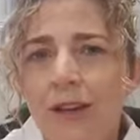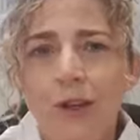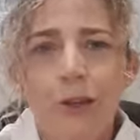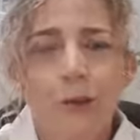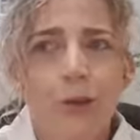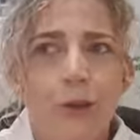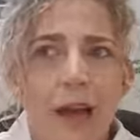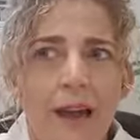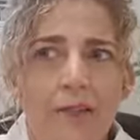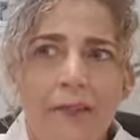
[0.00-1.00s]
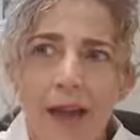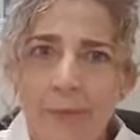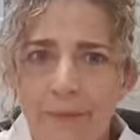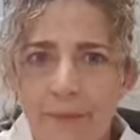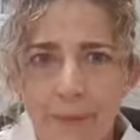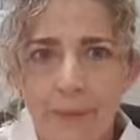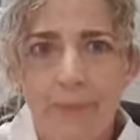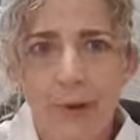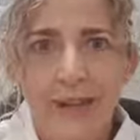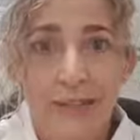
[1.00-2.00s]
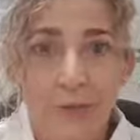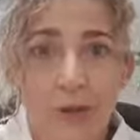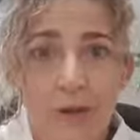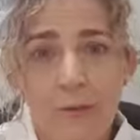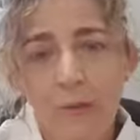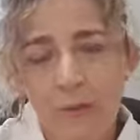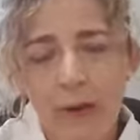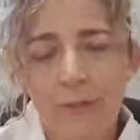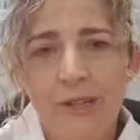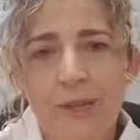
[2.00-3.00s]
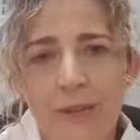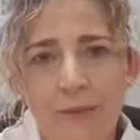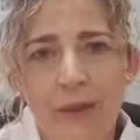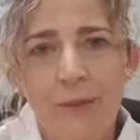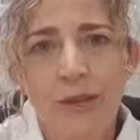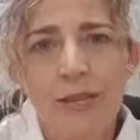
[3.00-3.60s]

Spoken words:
You would have, our body's got a memory.